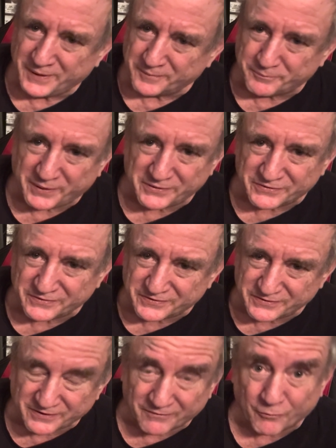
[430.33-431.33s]

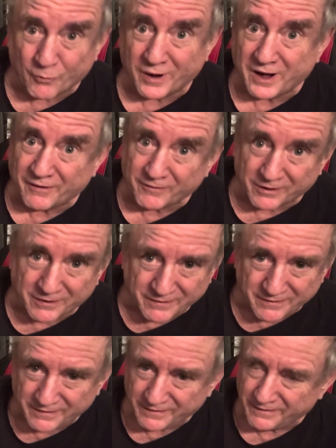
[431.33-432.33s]
businesses of whatever.
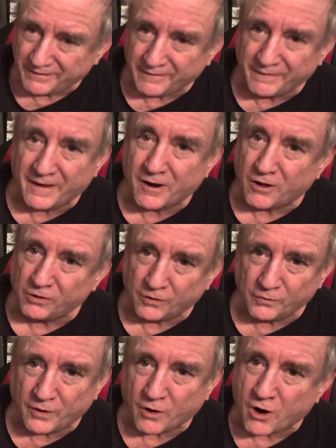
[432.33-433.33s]
And they all
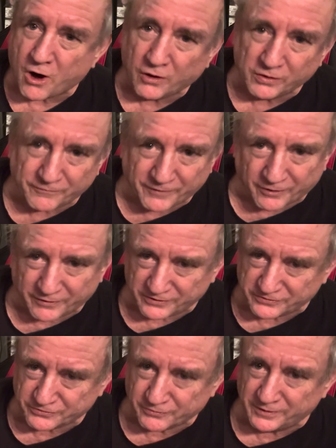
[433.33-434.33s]
own all the
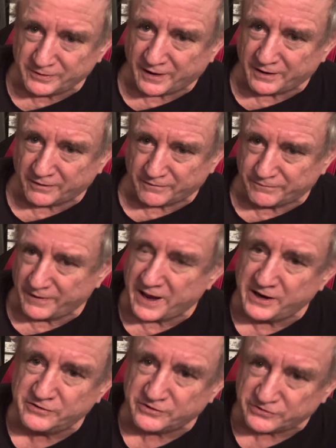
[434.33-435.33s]
various three-letter
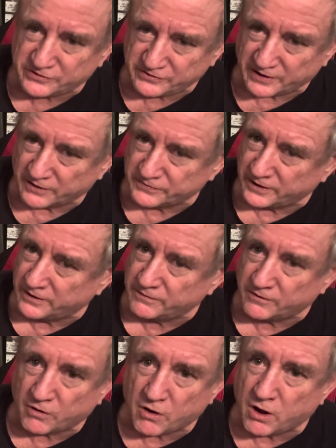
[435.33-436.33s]
agencies out there.
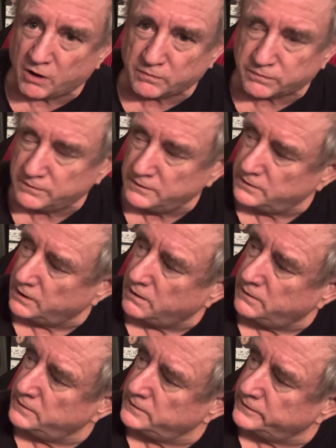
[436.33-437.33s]
They're all,
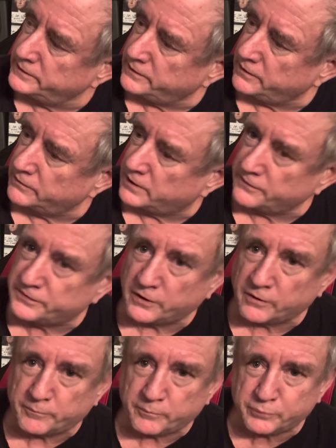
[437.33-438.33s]
got their
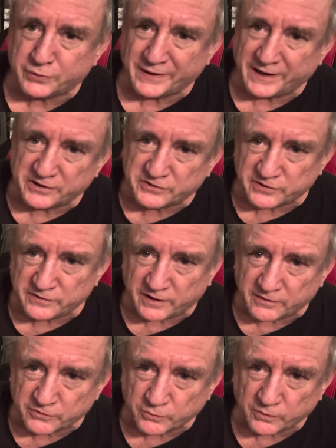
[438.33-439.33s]
plants in there
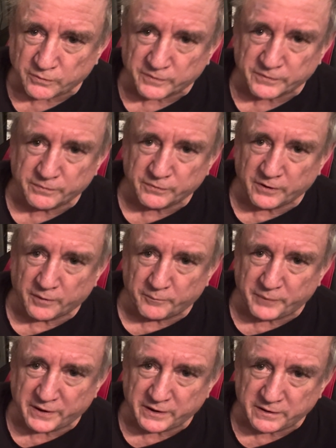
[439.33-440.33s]
doing what they're
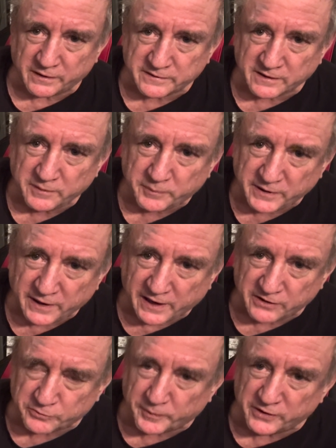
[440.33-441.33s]
bidding. Like the EPA
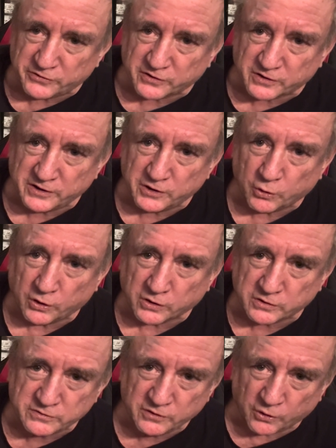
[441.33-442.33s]
is basically
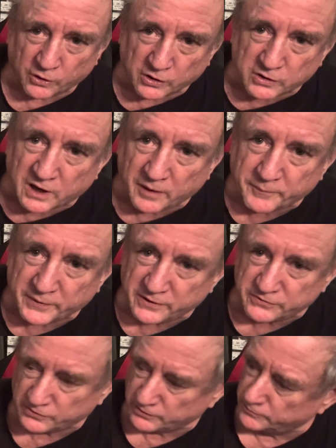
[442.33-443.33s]
oil
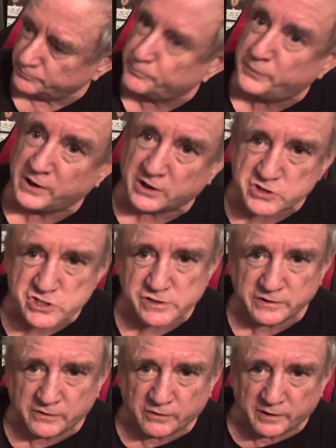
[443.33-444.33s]
companies' little bitch.
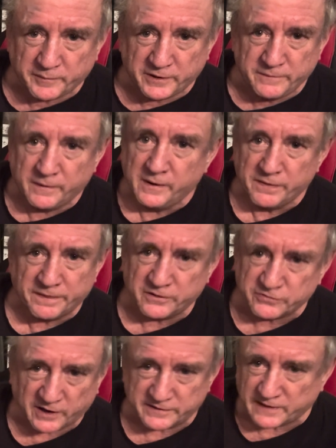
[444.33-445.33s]
You know what I mean?
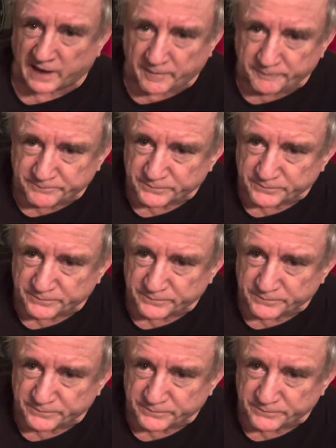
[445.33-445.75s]
Things like that.